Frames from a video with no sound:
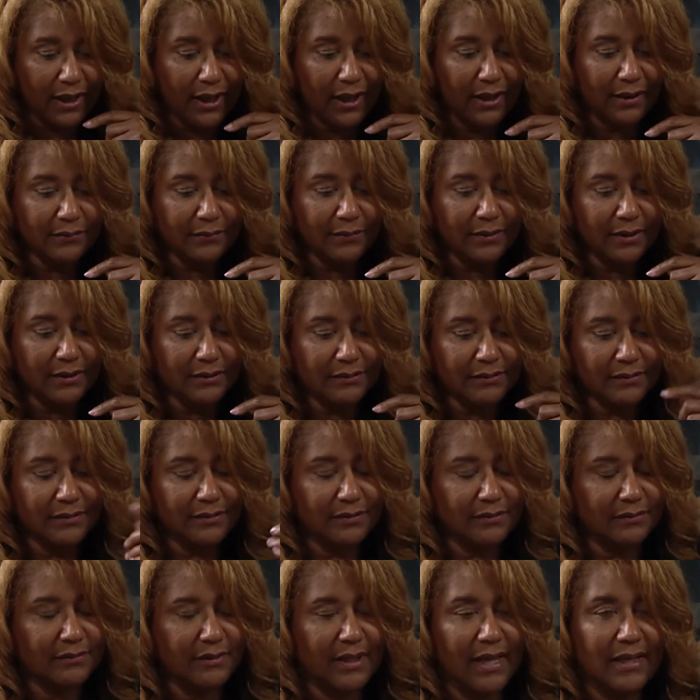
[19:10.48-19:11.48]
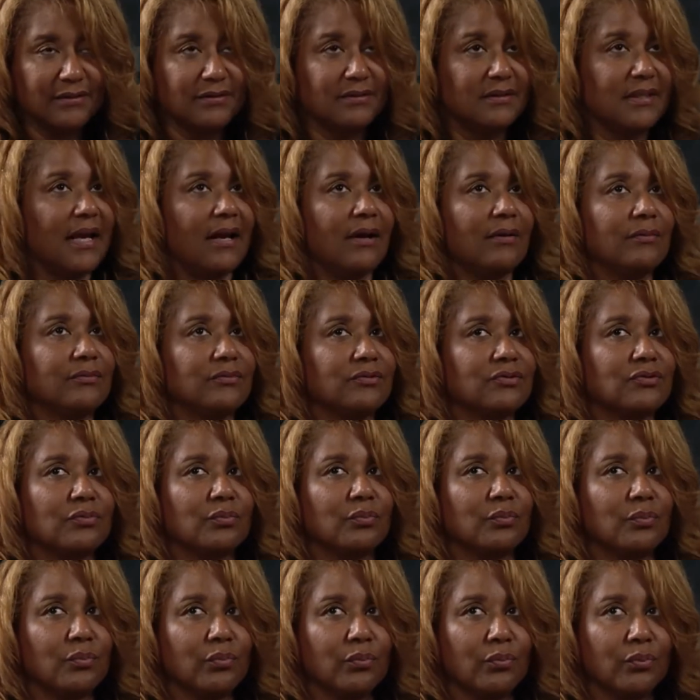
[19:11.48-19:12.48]
uh, uh, that sounds
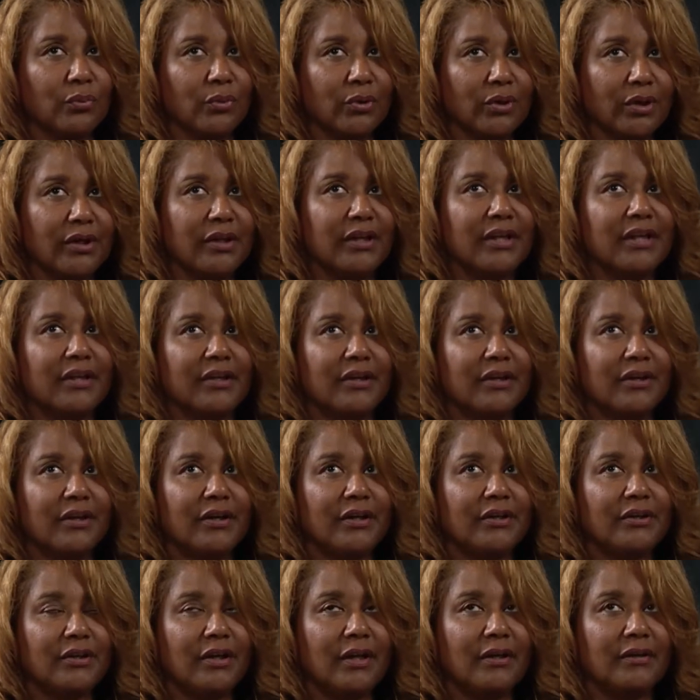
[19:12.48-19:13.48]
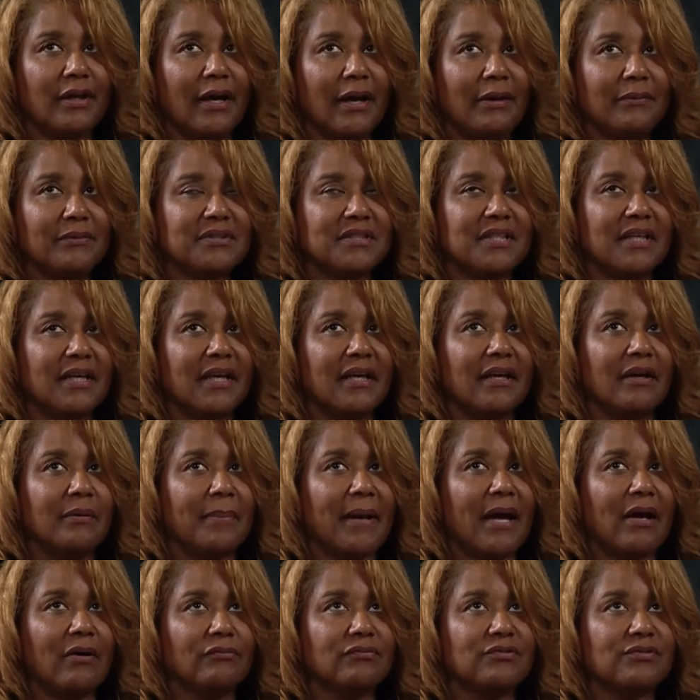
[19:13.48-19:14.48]
really good. And, and I was thinking
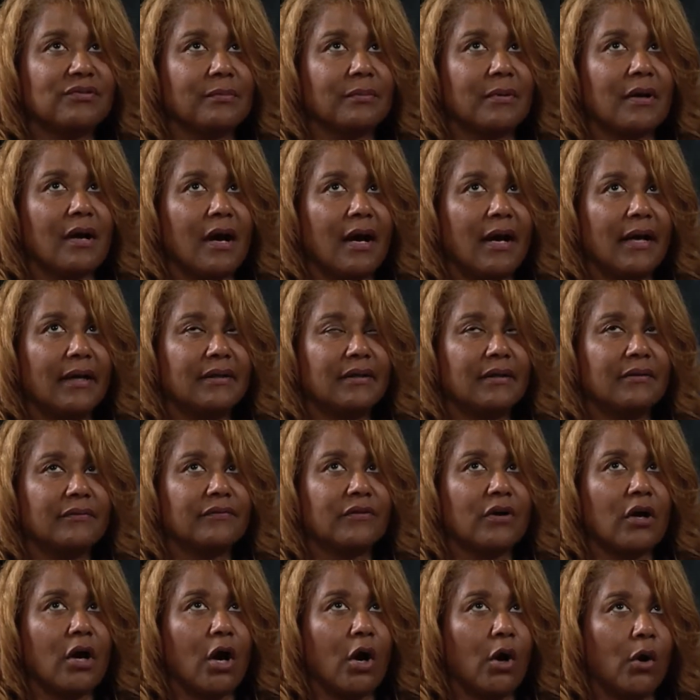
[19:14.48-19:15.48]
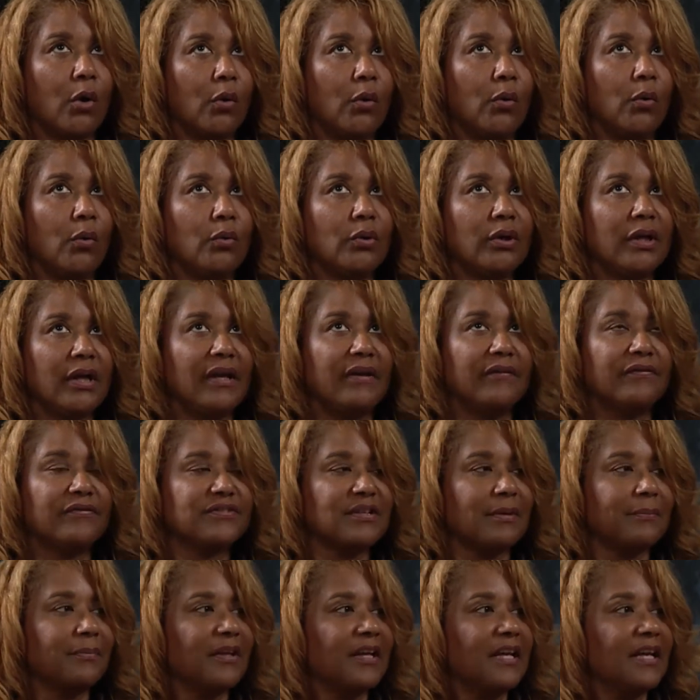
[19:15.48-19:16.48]
about some kind of code if
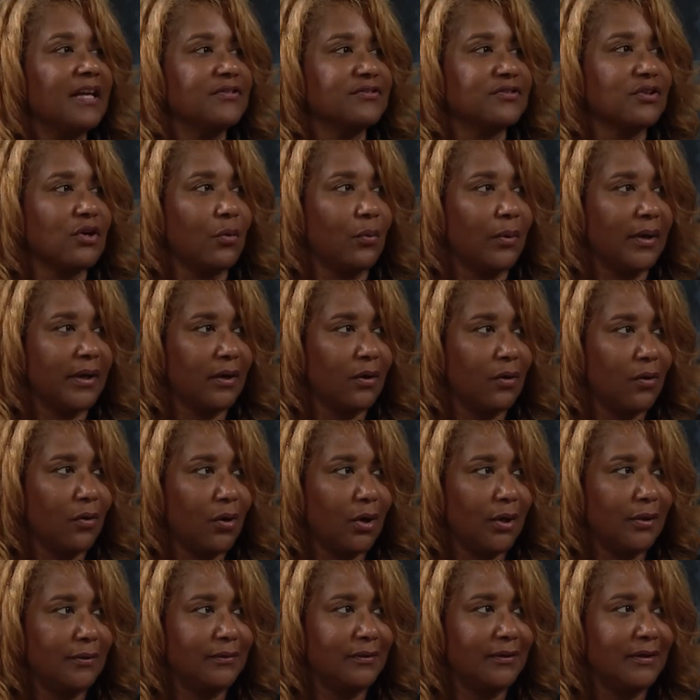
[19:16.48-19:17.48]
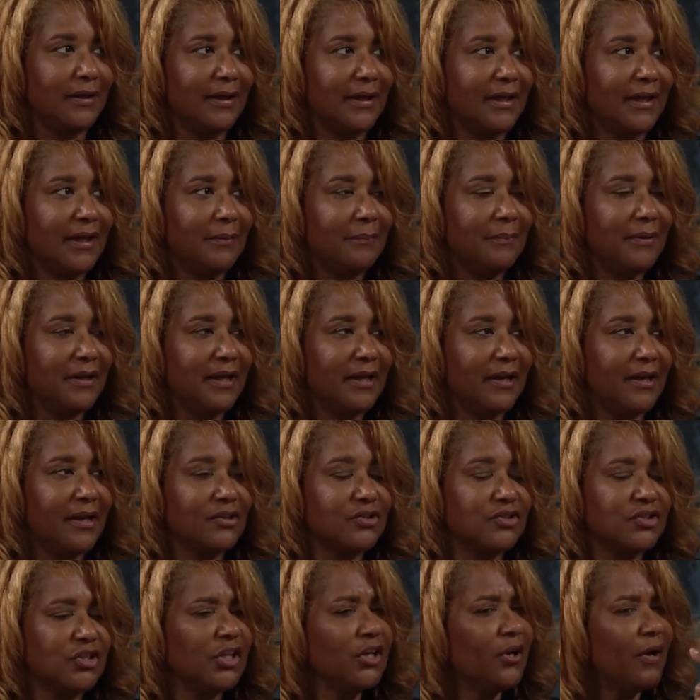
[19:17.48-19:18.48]
something is going on
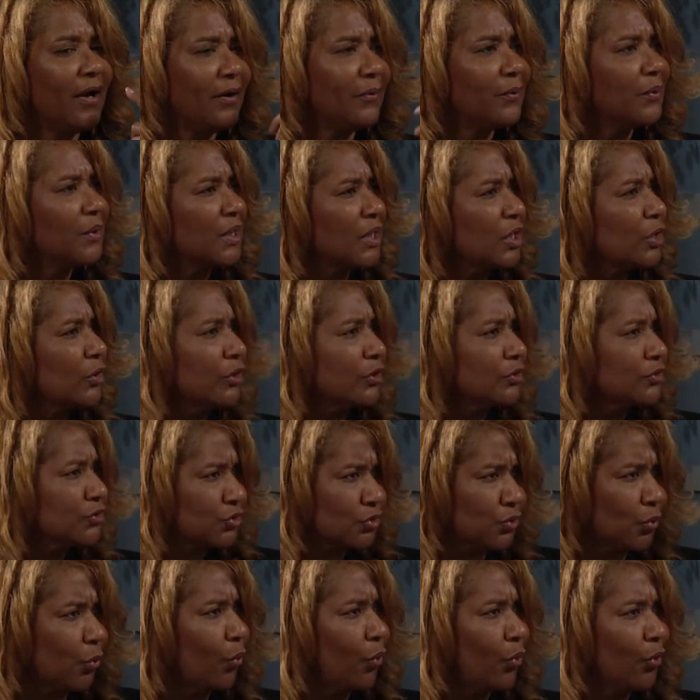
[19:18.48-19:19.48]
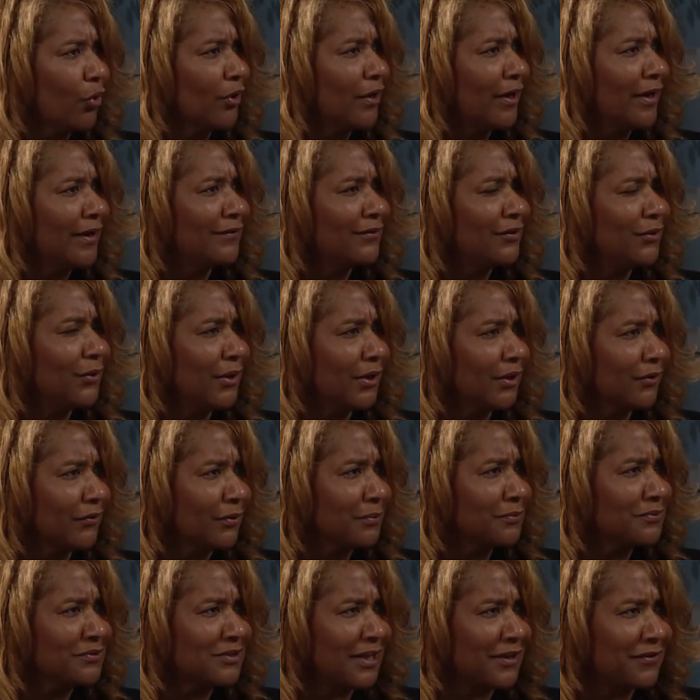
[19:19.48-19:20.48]
because you know how you're in a store and you hear
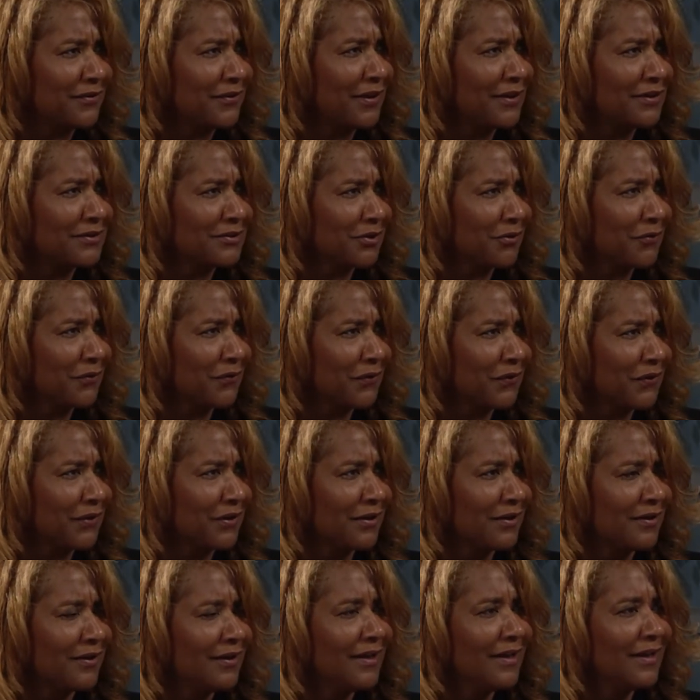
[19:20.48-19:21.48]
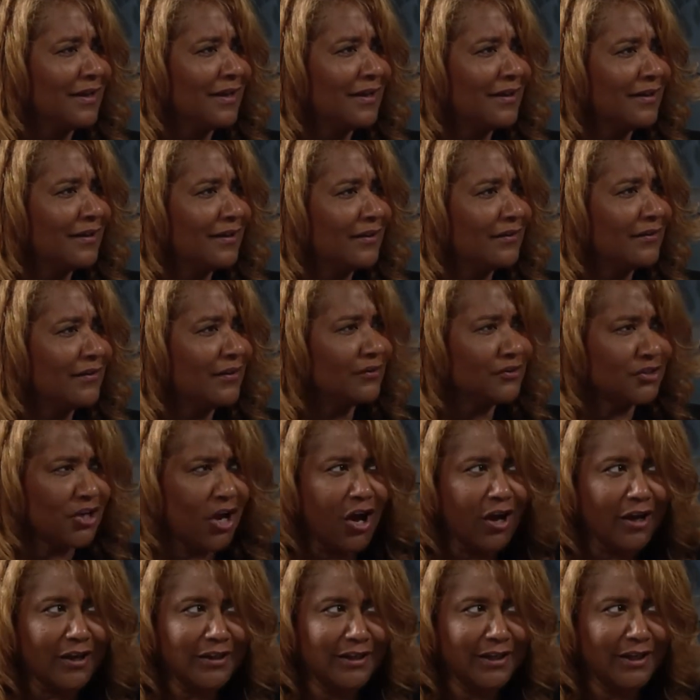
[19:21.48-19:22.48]
them say things over the mm-hmm. uh, they're
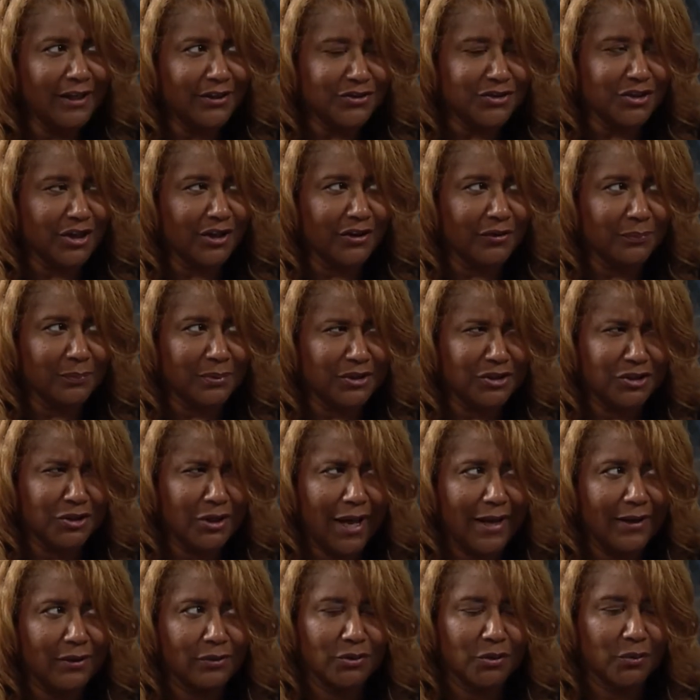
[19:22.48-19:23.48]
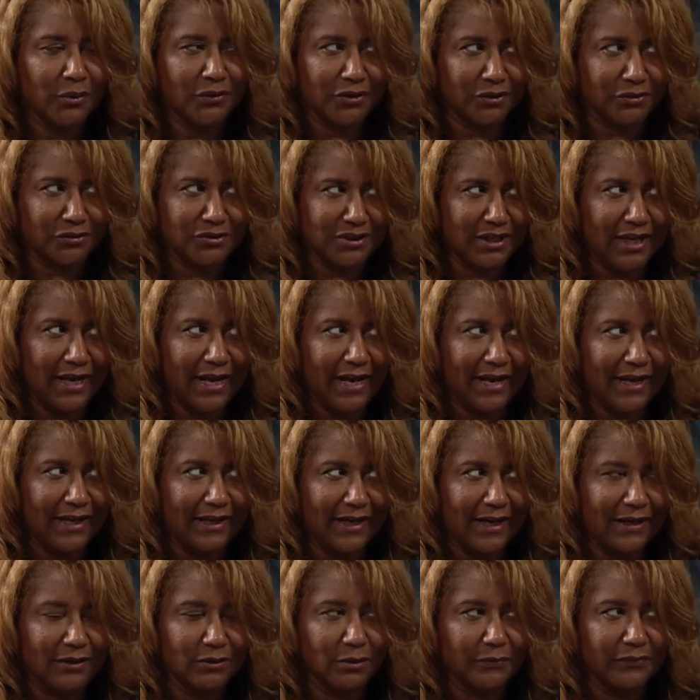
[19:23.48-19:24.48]
talking to each other but you, i don't know what they're saying
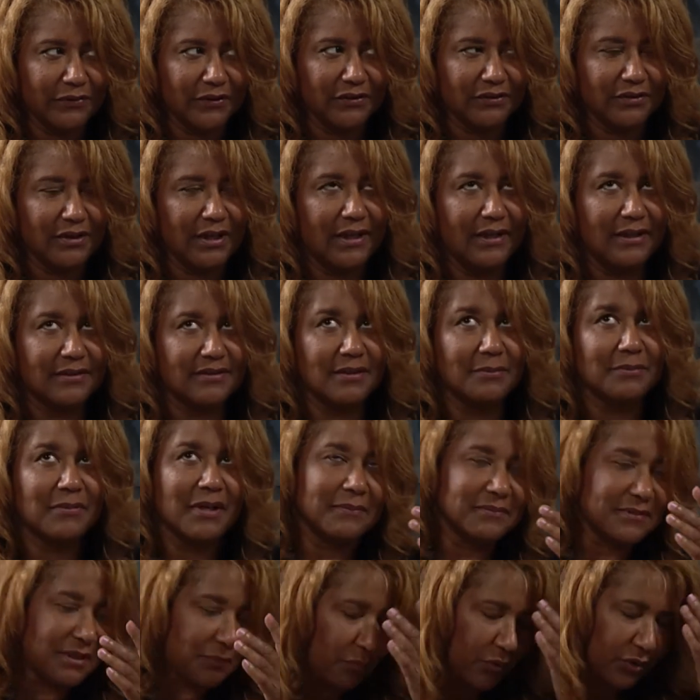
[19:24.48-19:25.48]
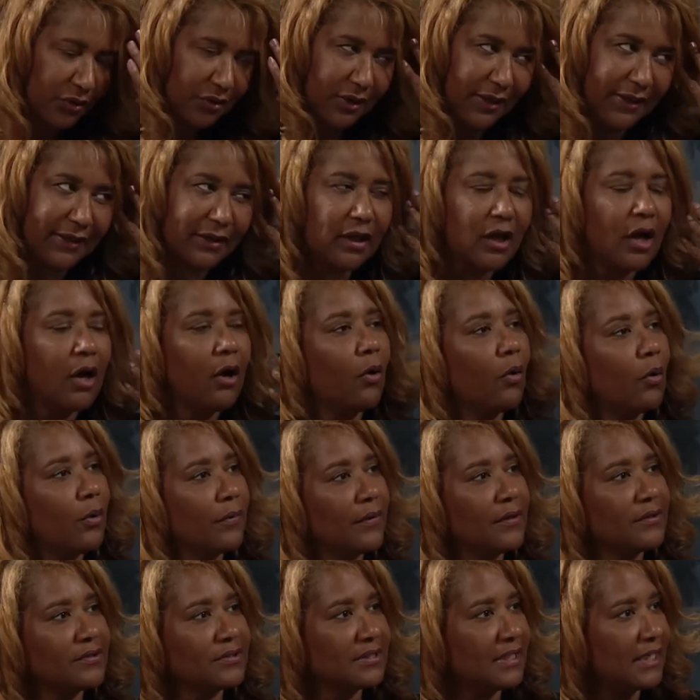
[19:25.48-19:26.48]
and i don't know if they're and sometimes i wonder like are
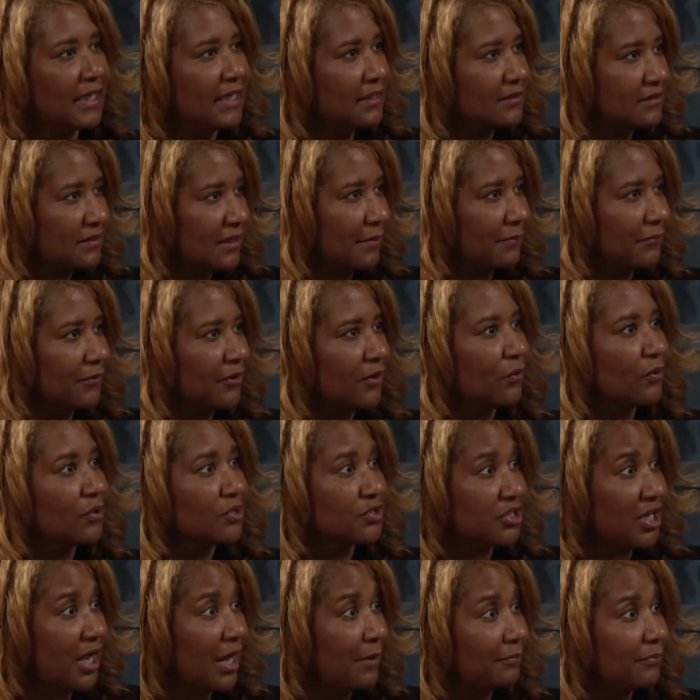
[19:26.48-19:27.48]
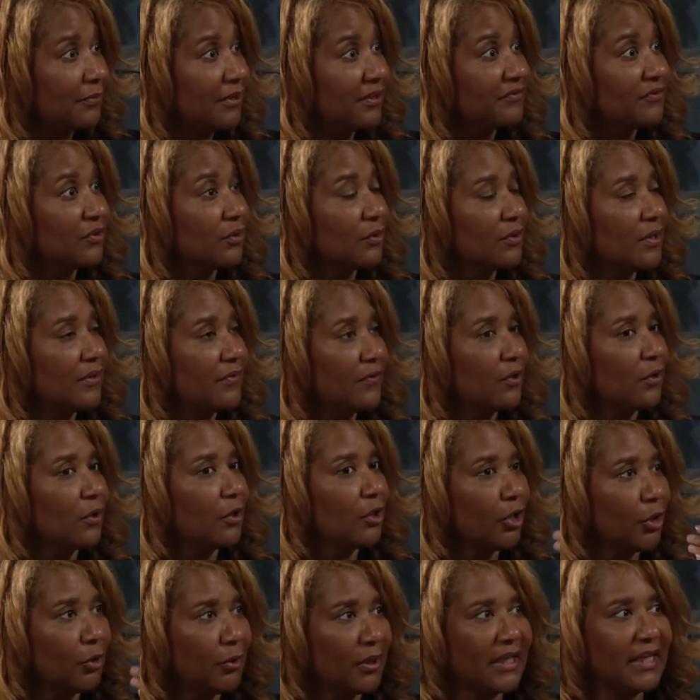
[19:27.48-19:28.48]
they seeing something or a shoplifter they're
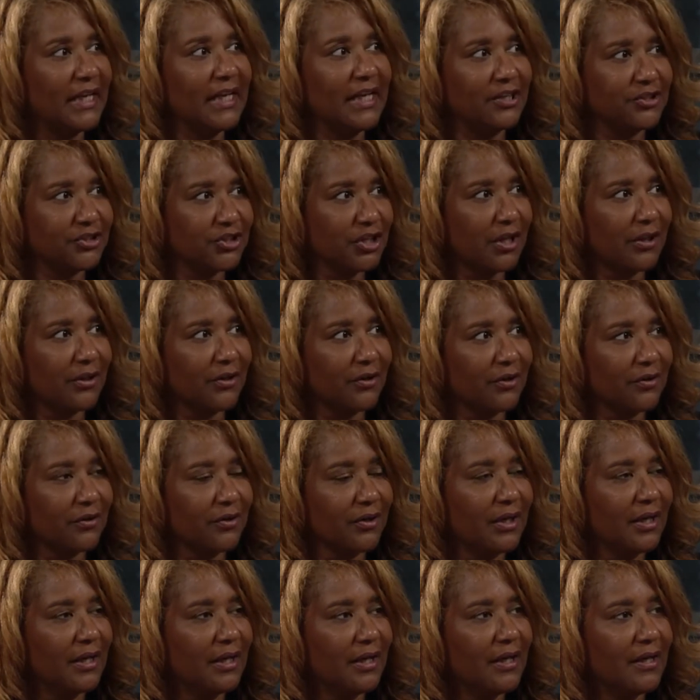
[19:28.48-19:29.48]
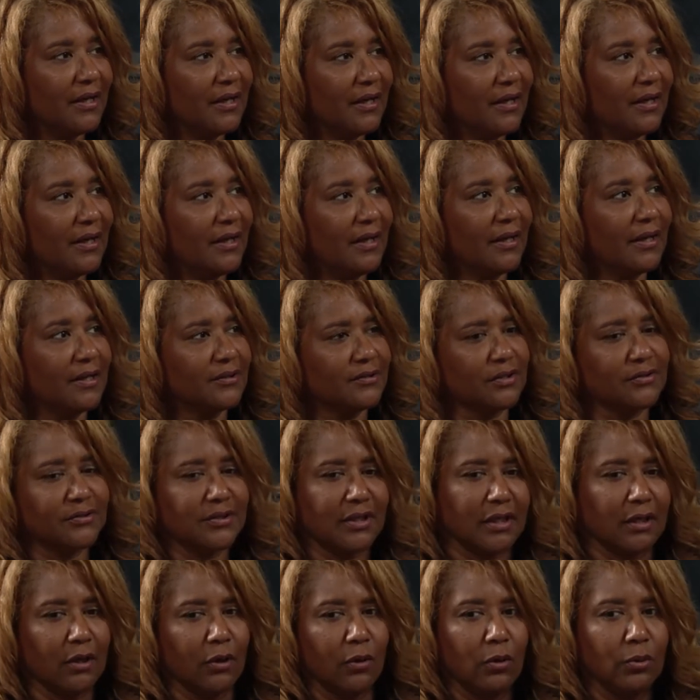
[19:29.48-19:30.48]
alerting each other right because they'll
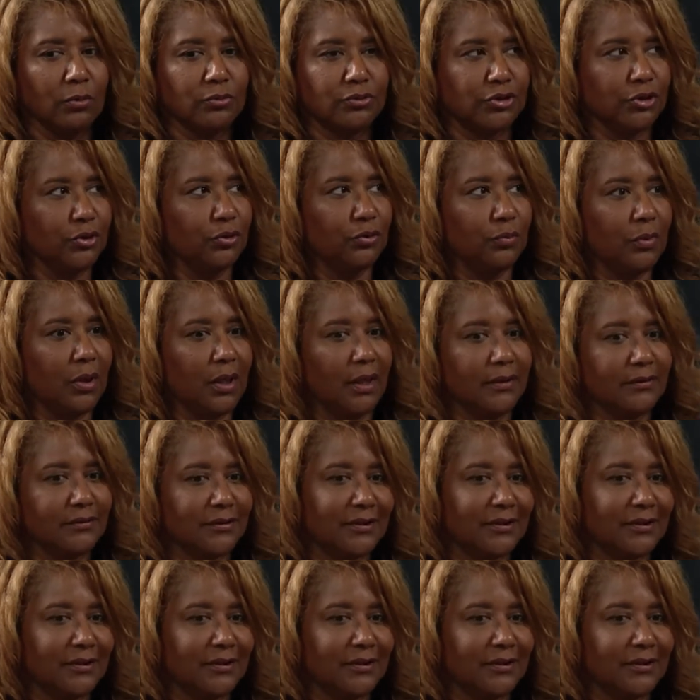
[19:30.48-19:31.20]
say cold two one.